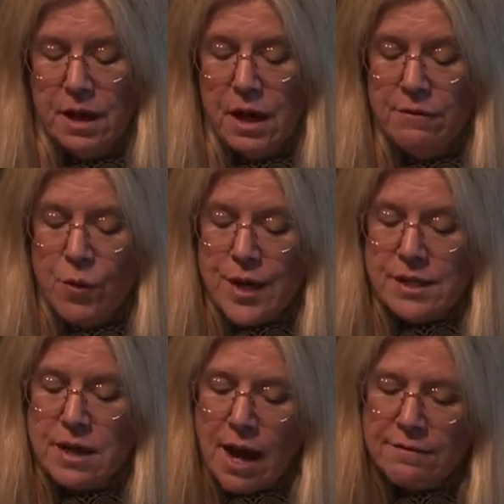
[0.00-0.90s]
A voice
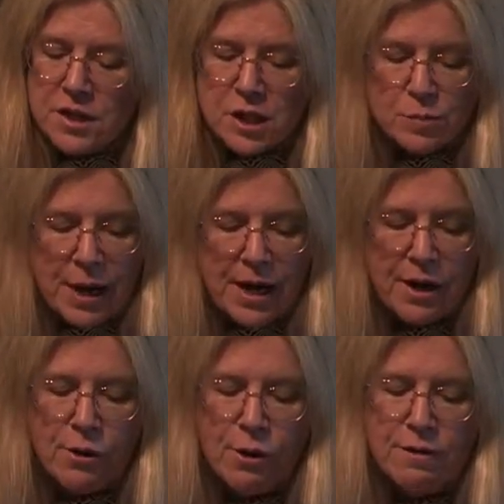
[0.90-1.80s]
not of despair
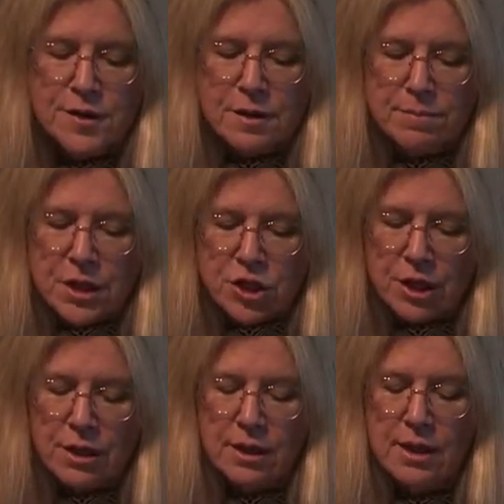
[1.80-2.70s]
or of
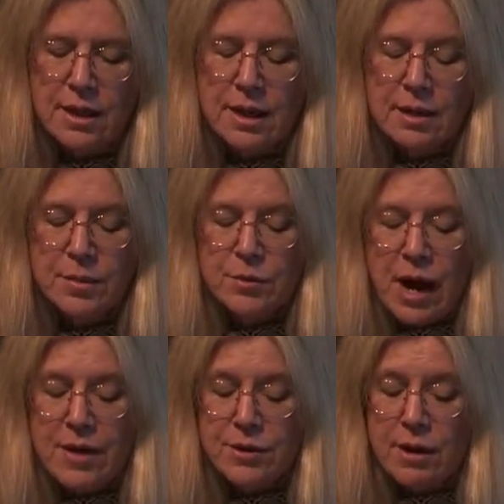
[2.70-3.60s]
submission, but
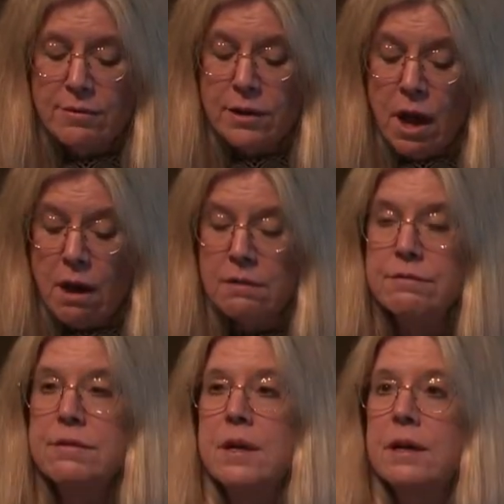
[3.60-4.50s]
rather of love,
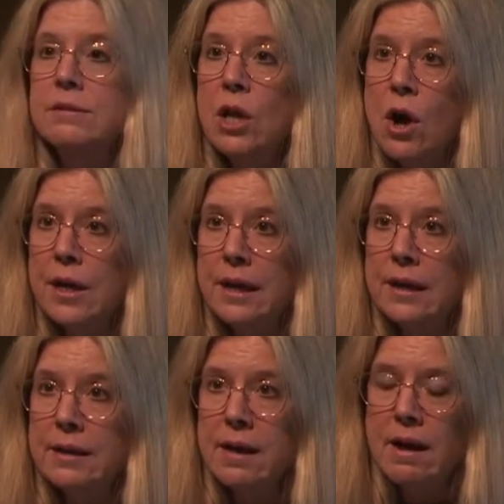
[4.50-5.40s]
of longing,
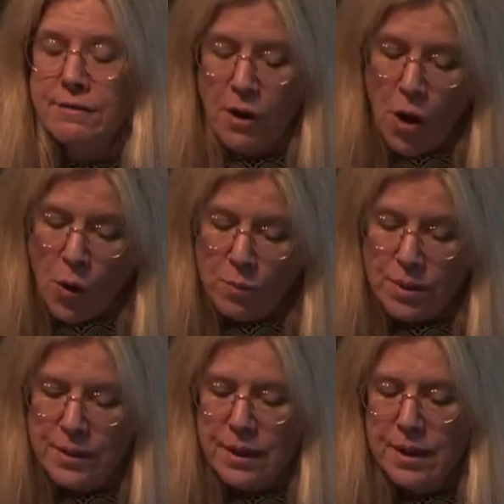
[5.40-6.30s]
of hope,
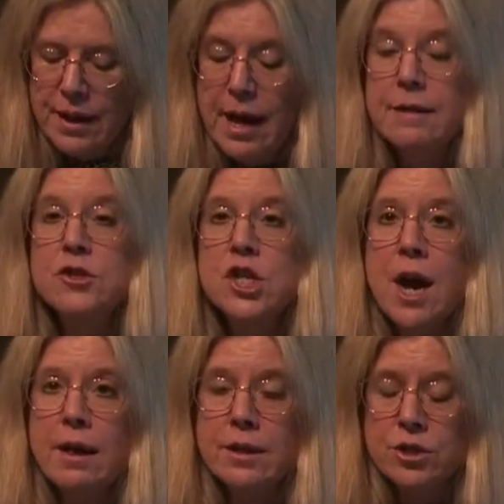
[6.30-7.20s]
and of
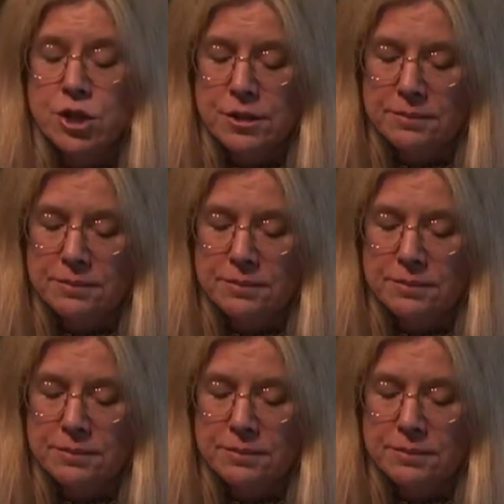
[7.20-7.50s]
challenge.